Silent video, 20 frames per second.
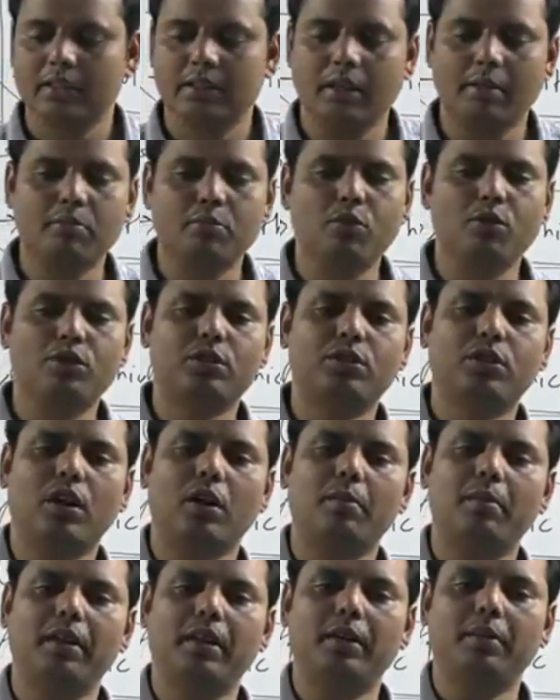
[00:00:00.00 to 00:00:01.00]
The most
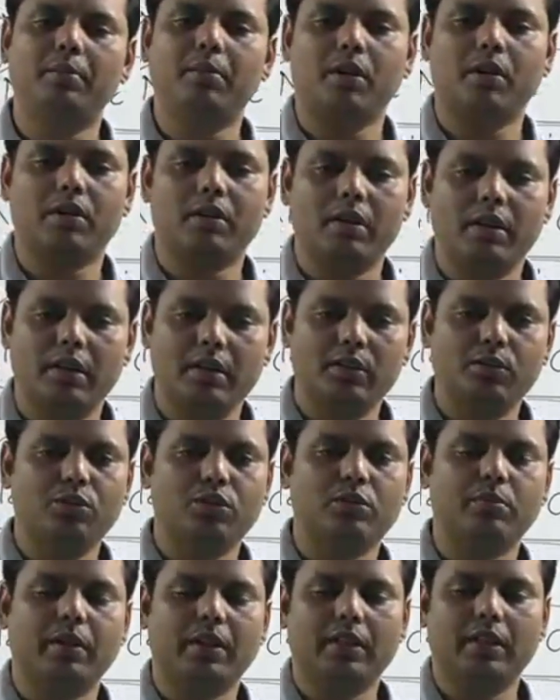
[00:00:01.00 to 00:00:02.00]
dominant pottery
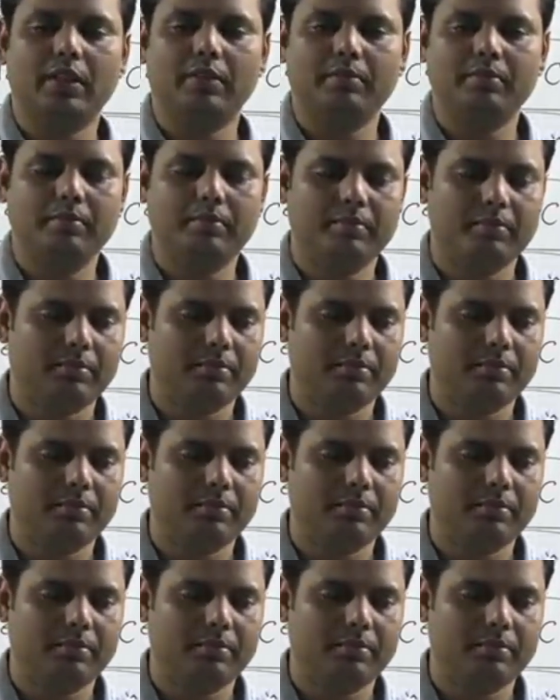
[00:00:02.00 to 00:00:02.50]
used by them